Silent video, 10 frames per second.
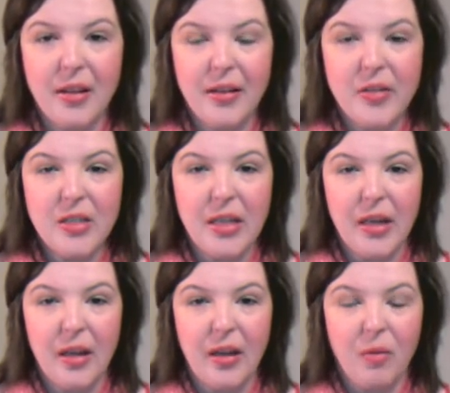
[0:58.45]

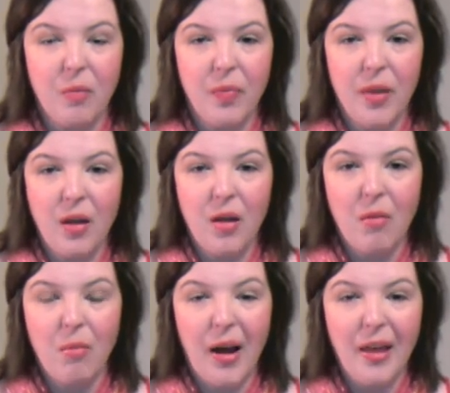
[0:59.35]
see
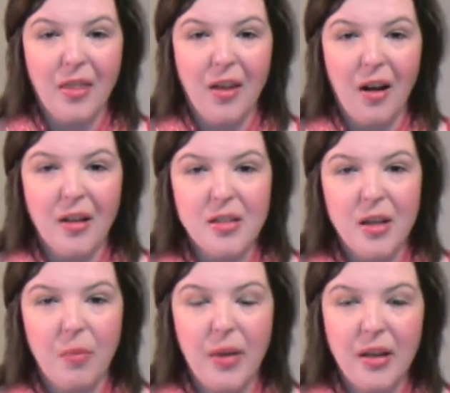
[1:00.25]
my thoughts and
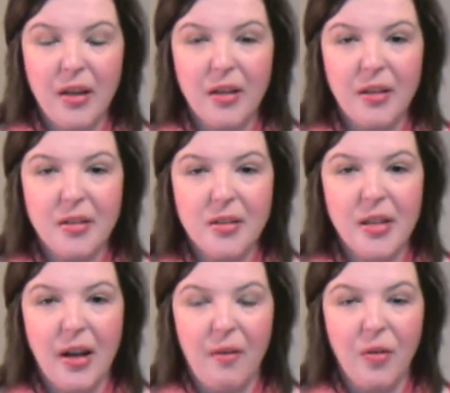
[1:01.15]
opinions
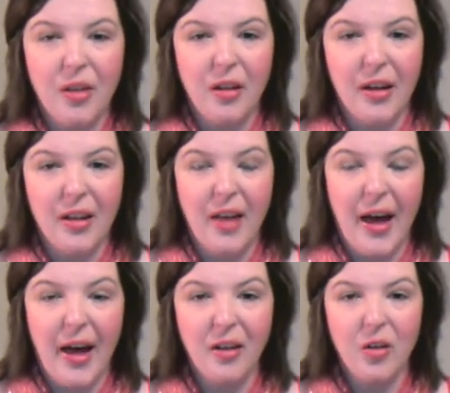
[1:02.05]
and everything like
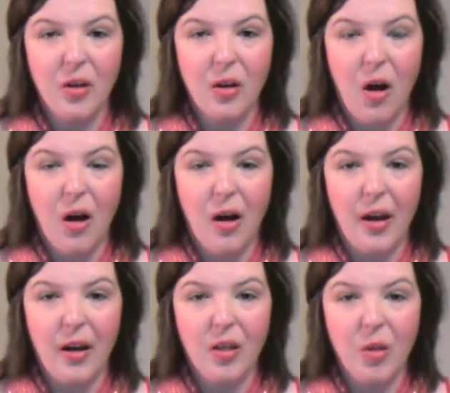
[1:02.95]
that on the